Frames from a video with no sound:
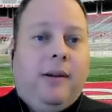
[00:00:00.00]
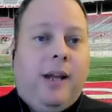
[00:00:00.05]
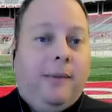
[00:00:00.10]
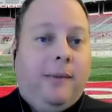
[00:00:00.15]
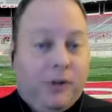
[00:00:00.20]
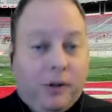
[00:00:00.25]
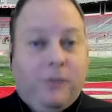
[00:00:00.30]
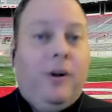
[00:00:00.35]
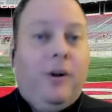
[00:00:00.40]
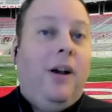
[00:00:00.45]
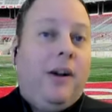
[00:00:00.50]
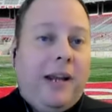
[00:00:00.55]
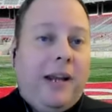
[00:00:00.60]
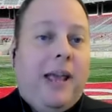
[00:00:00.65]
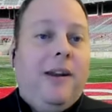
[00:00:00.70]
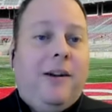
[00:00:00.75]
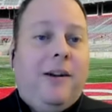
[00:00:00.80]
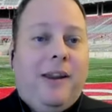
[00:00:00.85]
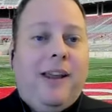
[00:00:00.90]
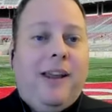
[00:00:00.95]
I'm sure we all
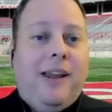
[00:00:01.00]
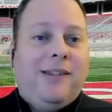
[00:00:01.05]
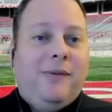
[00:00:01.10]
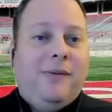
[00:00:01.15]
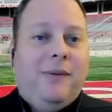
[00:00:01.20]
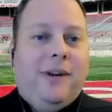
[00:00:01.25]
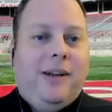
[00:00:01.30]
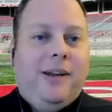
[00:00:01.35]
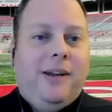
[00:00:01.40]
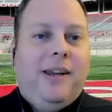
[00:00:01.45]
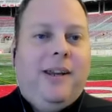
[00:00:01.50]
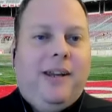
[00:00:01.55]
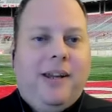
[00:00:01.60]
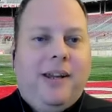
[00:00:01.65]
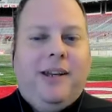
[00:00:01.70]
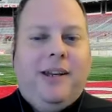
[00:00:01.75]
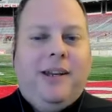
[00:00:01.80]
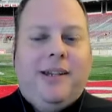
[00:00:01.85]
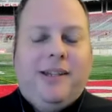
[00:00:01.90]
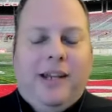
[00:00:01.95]
counted that as a win, and
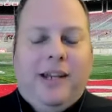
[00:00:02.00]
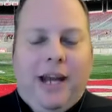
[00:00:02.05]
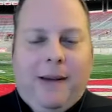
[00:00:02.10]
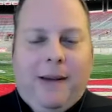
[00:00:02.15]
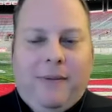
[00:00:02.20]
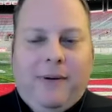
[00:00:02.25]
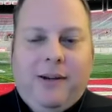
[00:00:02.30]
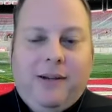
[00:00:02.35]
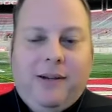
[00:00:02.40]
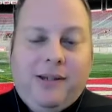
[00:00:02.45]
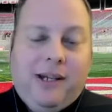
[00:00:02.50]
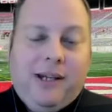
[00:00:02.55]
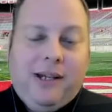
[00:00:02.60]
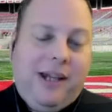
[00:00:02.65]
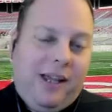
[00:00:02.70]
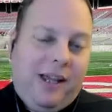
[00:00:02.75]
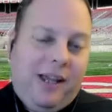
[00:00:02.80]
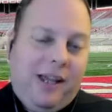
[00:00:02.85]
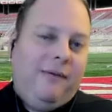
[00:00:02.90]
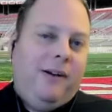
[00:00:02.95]
then it doesn't happen. And it's like,
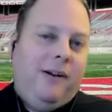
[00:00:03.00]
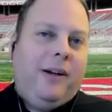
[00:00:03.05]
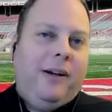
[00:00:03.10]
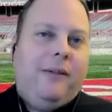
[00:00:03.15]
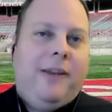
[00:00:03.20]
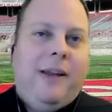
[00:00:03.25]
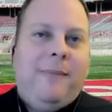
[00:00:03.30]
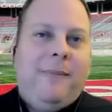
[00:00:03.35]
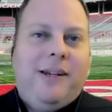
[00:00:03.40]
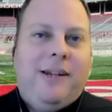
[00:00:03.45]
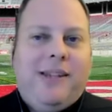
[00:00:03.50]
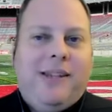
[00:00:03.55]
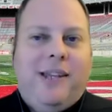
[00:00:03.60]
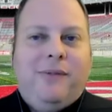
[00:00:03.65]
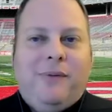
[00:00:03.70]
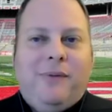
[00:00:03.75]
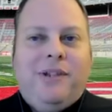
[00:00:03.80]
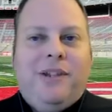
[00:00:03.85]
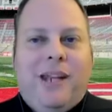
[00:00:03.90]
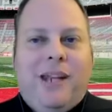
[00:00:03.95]
yeah, okay, that makes
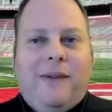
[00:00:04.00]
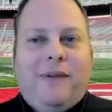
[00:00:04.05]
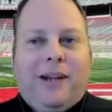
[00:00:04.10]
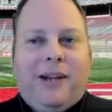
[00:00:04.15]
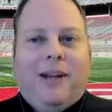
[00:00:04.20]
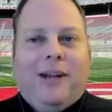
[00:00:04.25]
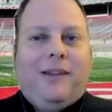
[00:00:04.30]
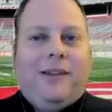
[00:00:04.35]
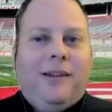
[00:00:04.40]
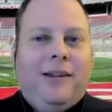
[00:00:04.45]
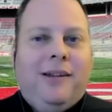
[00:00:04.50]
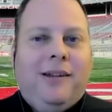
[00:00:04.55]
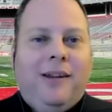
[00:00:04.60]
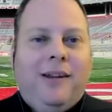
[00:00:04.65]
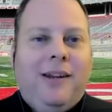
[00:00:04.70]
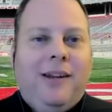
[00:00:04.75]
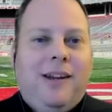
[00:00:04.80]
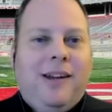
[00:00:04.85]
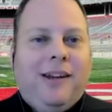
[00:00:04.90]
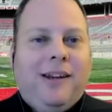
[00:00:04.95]
sense. We should never count the
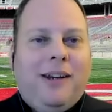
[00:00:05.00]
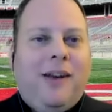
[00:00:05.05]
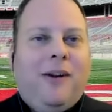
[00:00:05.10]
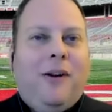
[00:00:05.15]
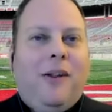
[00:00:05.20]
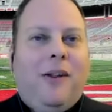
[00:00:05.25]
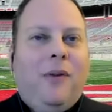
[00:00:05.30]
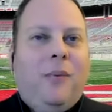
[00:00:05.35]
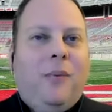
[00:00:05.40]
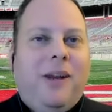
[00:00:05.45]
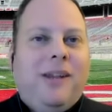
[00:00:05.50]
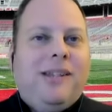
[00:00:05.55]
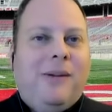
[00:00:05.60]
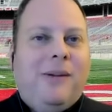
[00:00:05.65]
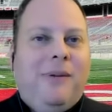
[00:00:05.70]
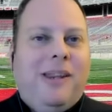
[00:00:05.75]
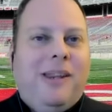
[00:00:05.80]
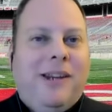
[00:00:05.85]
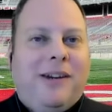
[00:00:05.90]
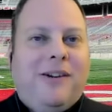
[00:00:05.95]
count all the wins that
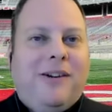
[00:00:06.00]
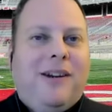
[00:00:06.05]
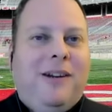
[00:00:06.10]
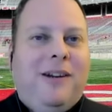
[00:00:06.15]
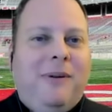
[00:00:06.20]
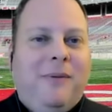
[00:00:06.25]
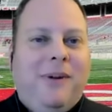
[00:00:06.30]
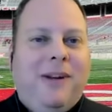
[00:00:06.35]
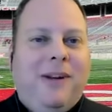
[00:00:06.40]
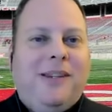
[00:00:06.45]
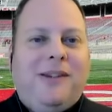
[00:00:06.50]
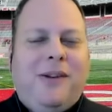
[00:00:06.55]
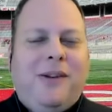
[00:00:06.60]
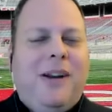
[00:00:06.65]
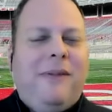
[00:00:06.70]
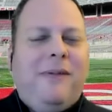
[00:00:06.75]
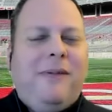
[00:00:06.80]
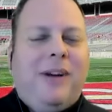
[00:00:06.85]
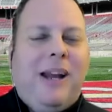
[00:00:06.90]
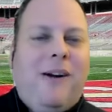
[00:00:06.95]
we think are going to be wins.
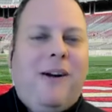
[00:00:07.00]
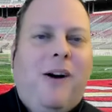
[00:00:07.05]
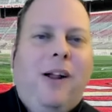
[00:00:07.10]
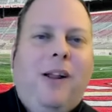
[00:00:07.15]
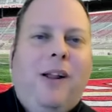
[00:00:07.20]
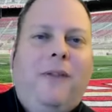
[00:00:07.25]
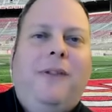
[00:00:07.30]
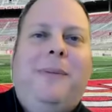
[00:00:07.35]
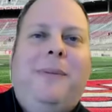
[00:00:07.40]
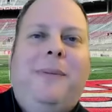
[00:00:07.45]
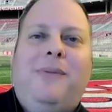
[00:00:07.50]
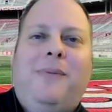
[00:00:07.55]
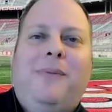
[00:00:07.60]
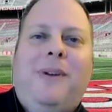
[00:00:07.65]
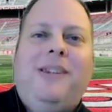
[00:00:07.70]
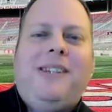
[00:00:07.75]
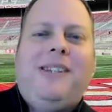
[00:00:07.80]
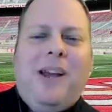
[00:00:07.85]
Don't ever count all of them as wins.